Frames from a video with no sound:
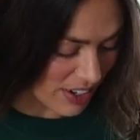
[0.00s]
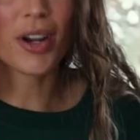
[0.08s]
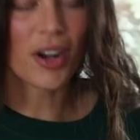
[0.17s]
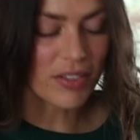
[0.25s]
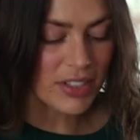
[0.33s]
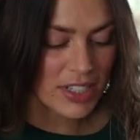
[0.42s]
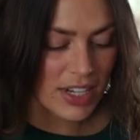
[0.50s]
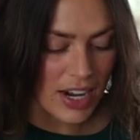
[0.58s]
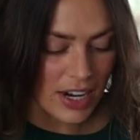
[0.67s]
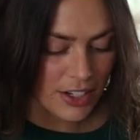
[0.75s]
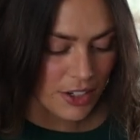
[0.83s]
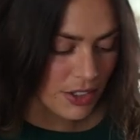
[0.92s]
But obviously I
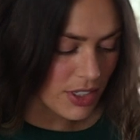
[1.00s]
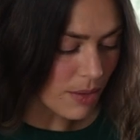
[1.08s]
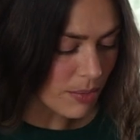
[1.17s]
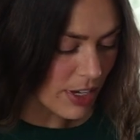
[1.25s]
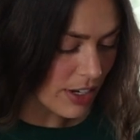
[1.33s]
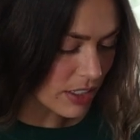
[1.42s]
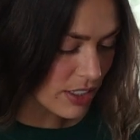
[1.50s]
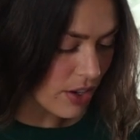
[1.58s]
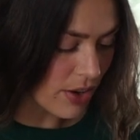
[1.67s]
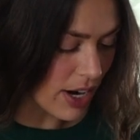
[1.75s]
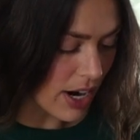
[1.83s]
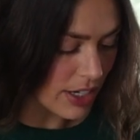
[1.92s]
had to do something,
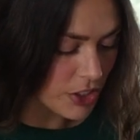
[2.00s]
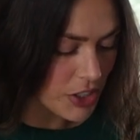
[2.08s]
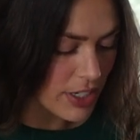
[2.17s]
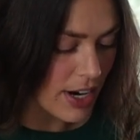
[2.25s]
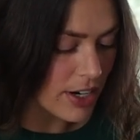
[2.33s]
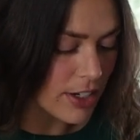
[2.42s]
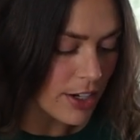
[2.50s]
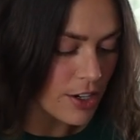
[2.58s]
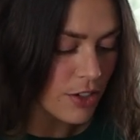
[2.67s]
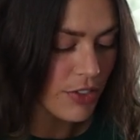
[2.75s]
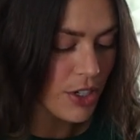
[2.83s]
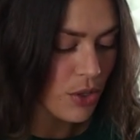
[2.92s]
so I actually had an
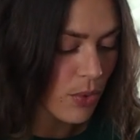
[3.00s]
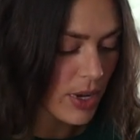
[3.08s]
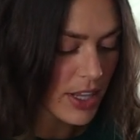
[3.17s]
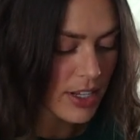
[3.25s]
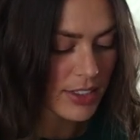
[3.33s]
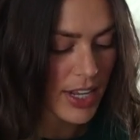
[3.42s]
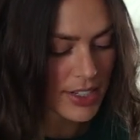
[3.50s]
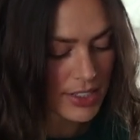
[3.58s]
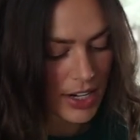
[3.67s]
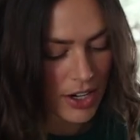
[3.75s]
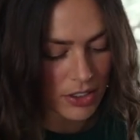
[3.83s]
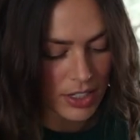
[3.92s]
interview with
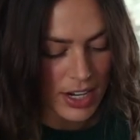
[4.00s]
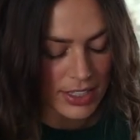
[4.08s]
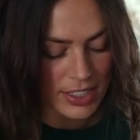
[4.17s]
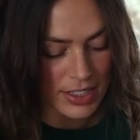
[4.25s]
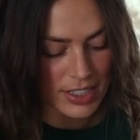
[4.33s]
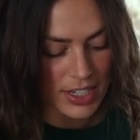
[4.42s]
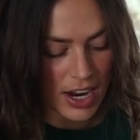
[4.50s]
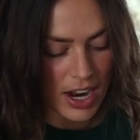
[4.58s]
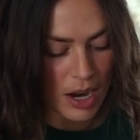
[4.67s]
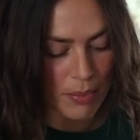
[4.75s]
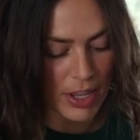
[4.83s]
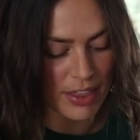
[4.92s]
Alaska Airlines at the
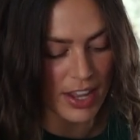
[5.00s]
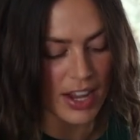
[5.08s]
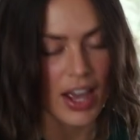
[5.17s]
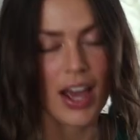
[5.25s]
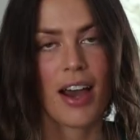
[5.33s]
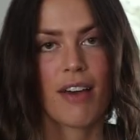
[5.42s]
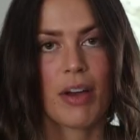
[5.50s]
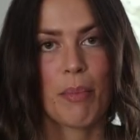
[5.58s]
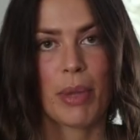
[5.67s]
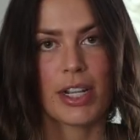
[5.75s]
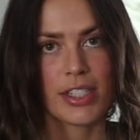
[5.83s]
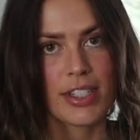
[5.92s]
time, and they have
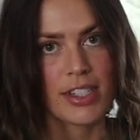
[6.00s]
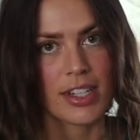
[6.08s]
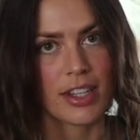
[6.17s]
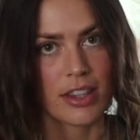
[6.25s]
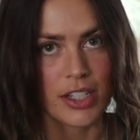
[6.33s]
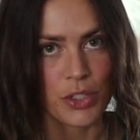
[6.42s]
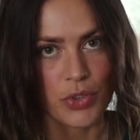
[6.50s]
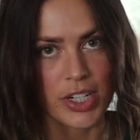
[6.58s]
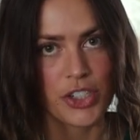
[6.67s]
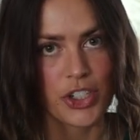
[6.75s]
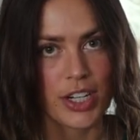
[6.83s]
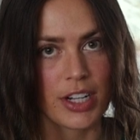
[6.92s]
bases in this
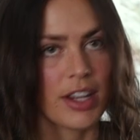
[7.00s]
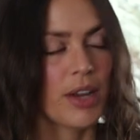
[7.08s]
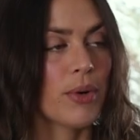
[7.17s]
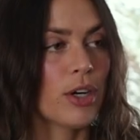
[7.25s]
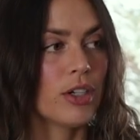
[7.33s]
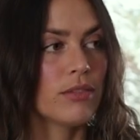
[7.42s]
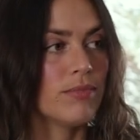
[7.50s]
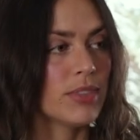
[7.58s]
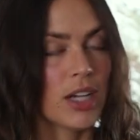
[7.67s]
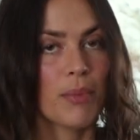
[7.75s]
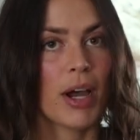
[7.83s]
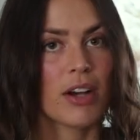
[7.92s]
region, and they were
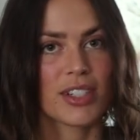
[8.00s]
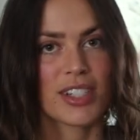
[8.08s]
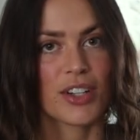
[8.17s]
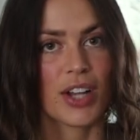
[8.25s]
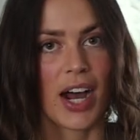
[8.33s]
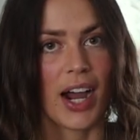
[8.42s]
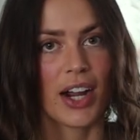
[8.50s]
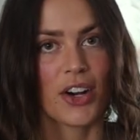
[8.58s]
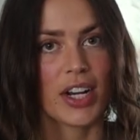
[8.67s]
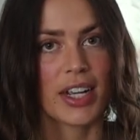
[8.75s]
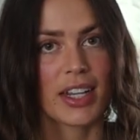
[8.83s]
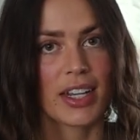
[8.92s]
somehow still
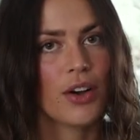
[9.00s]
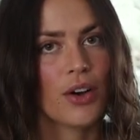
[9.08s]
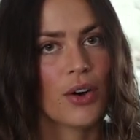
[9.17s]
hiring.